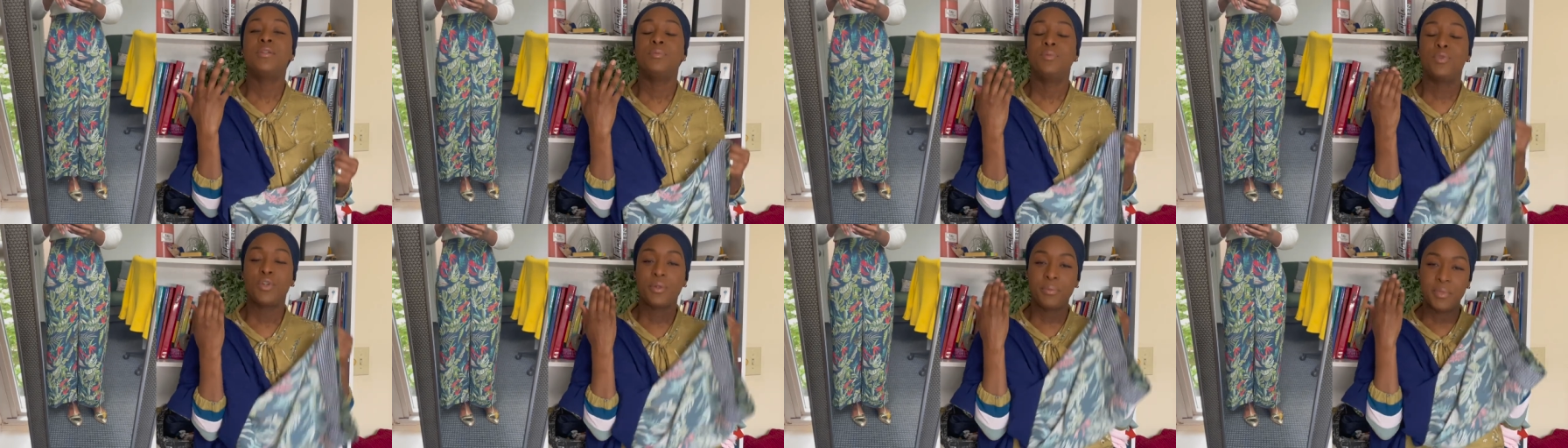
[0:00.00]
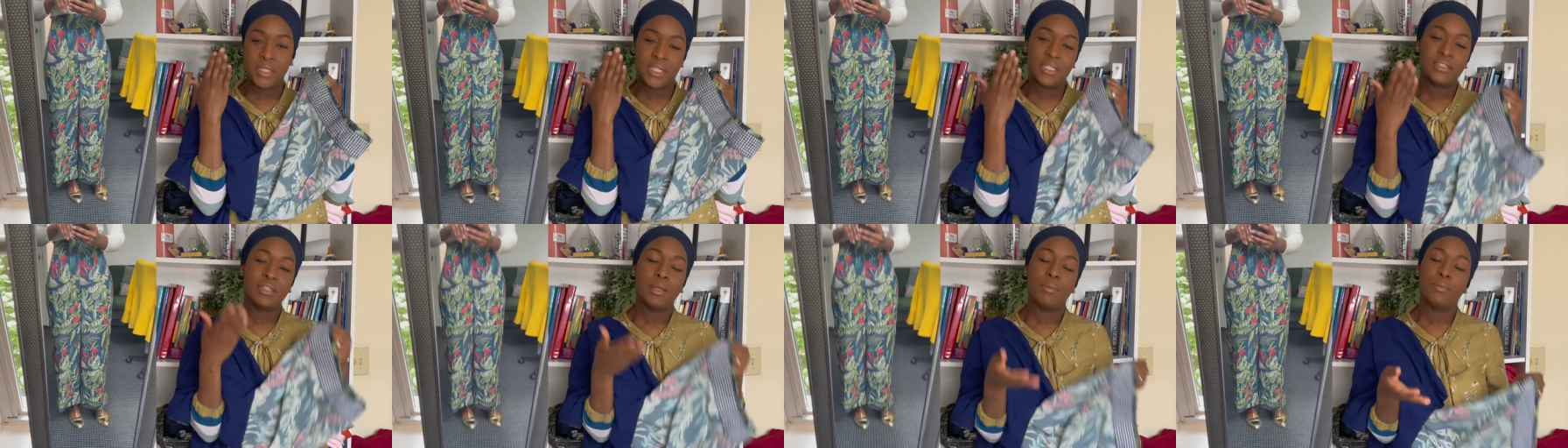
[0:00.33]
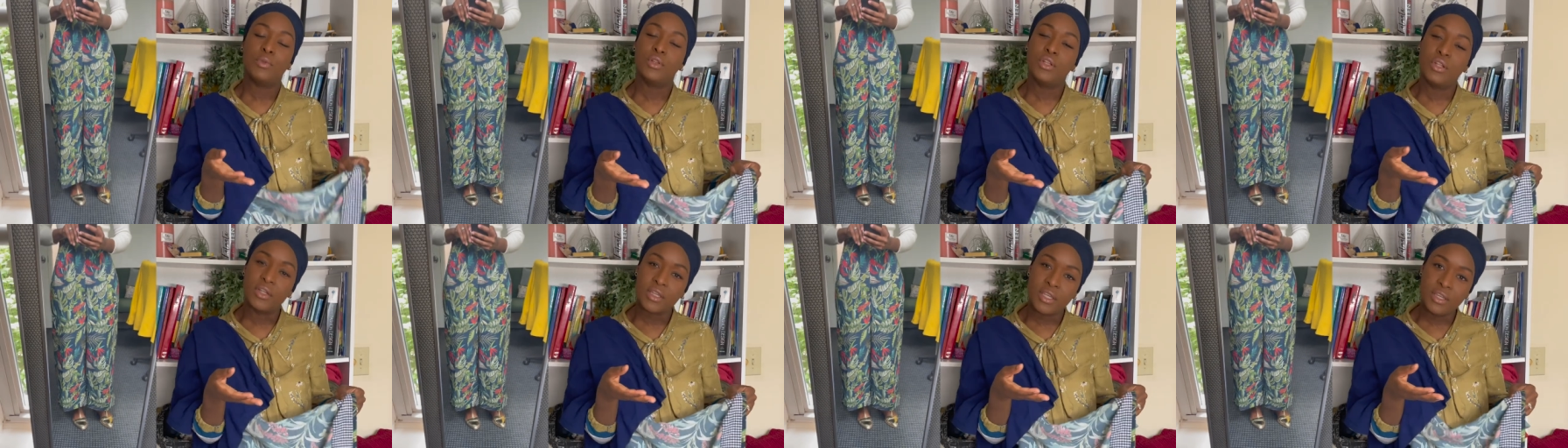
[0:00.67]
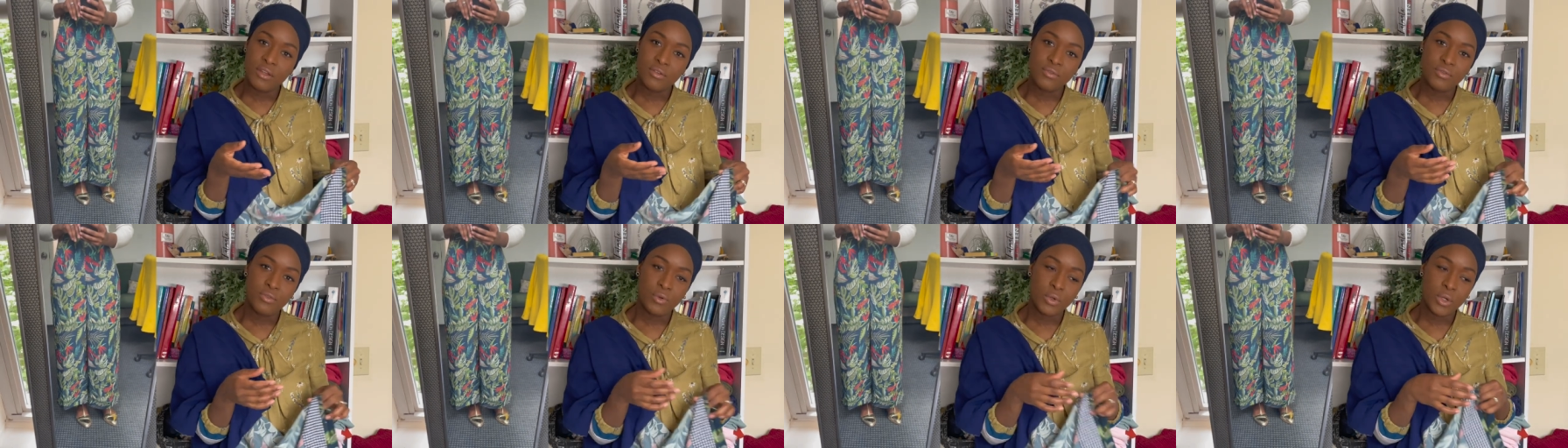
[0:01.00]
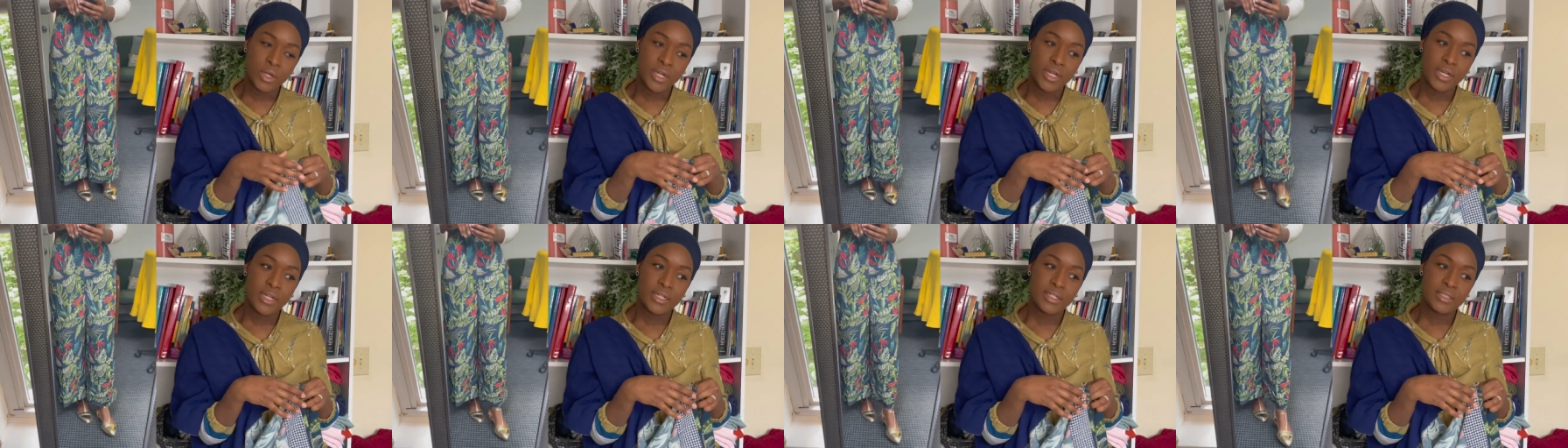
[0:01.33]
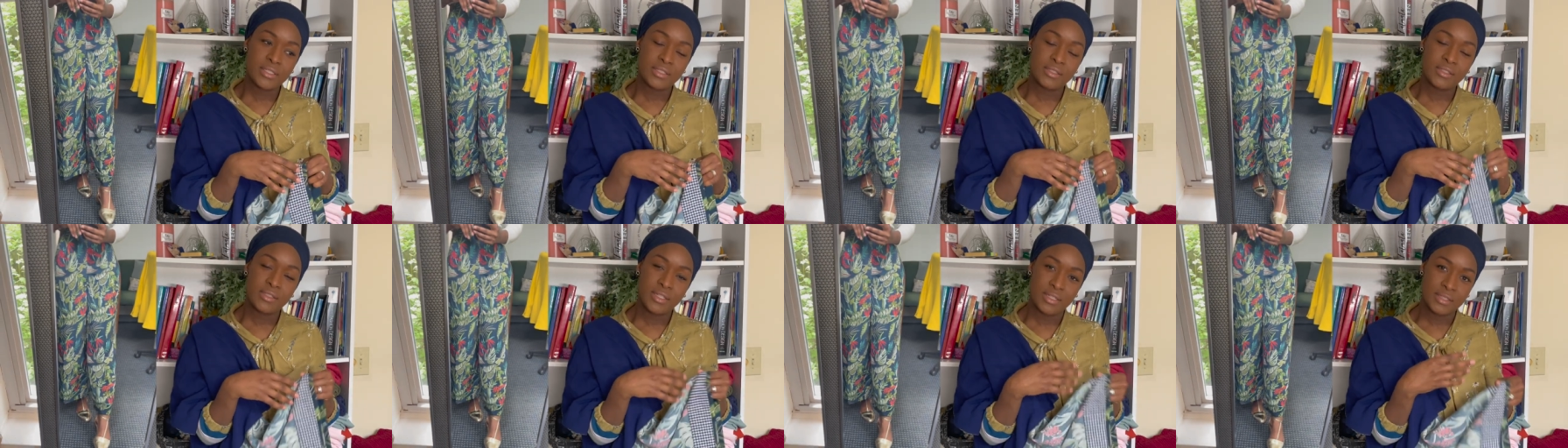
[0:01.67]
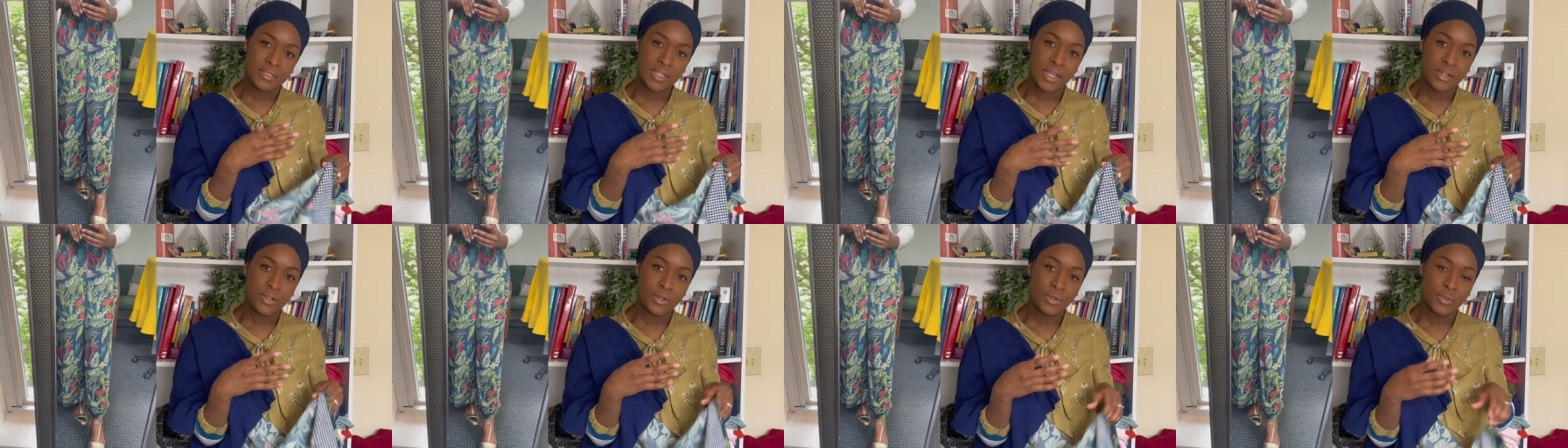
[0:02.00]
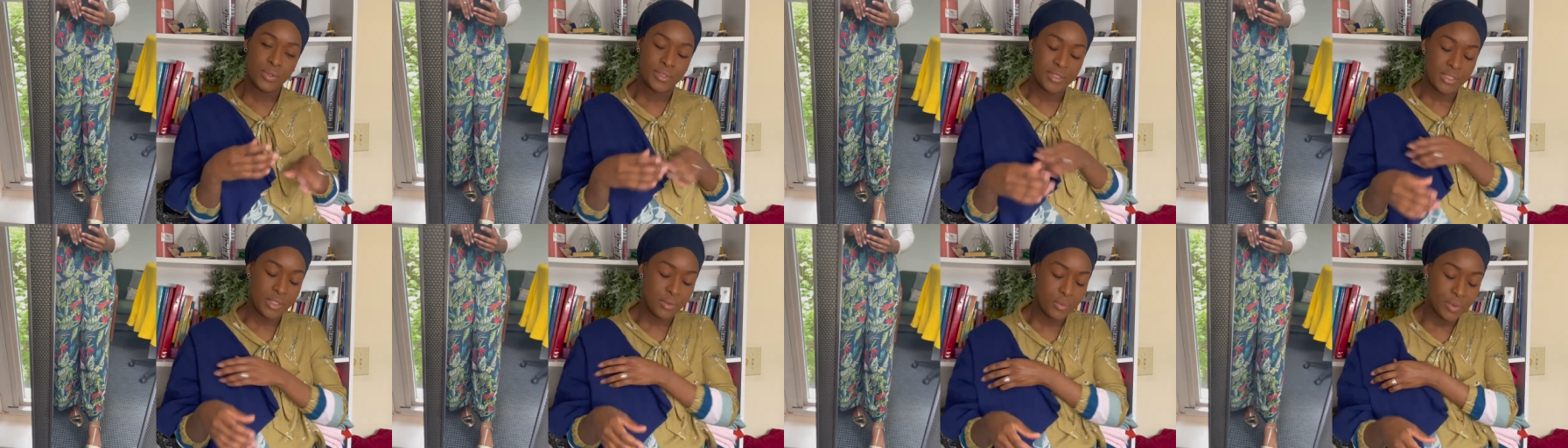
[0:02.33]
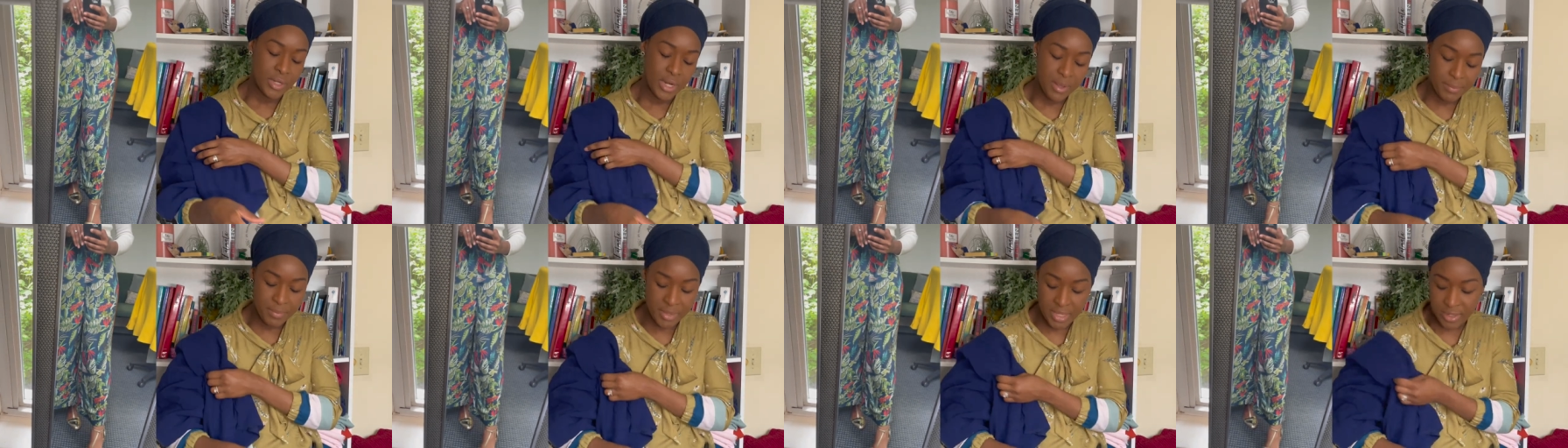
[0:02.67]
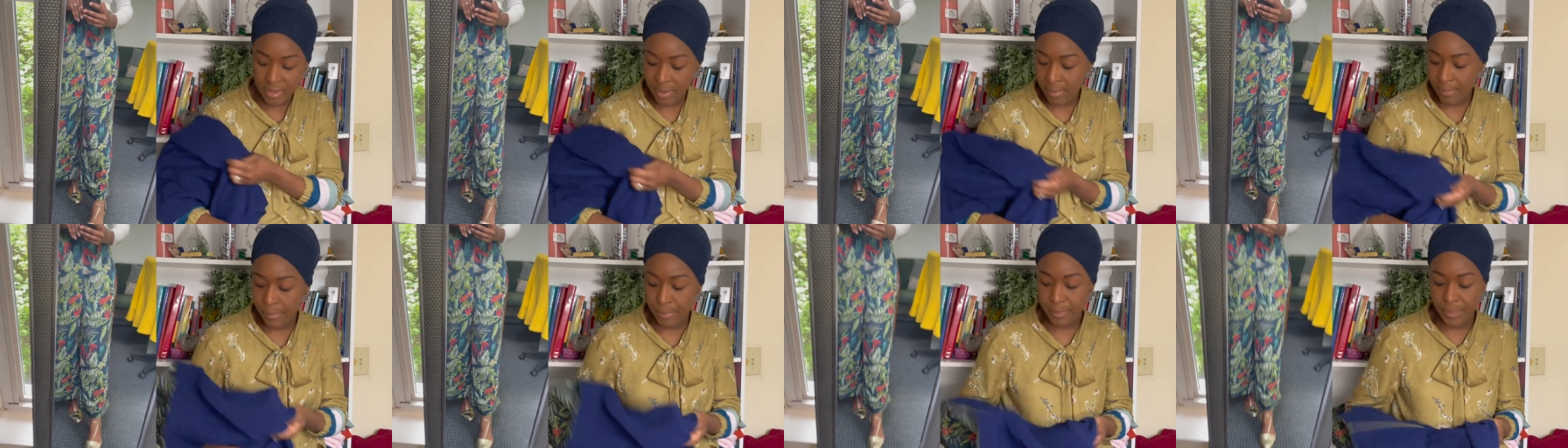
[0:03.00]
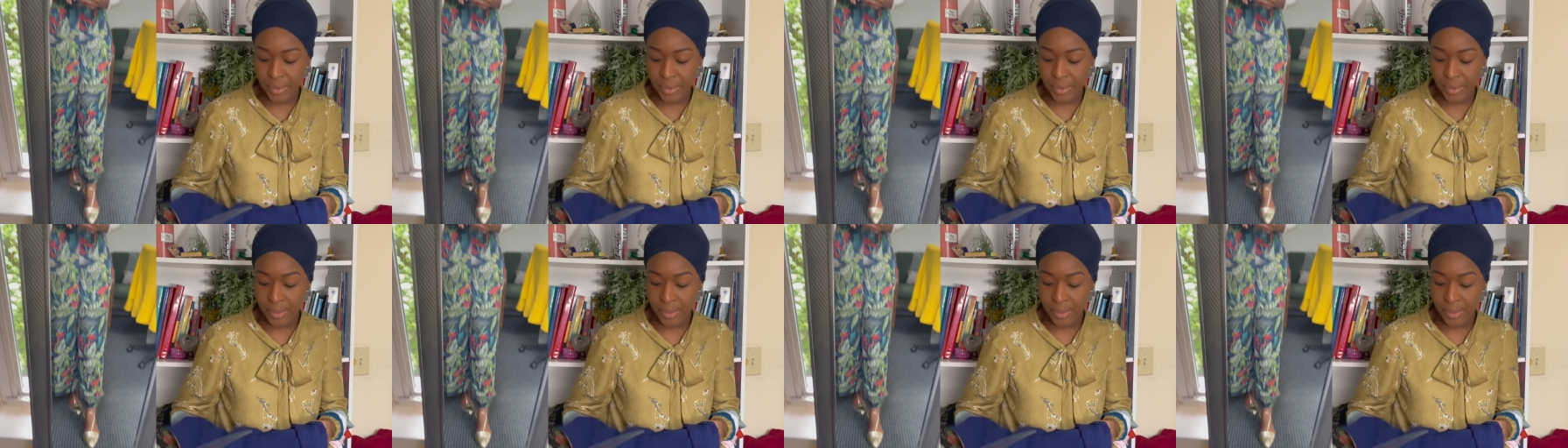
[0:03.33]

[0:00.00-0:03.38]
more because I'm looking for it since I noticed it when I made it.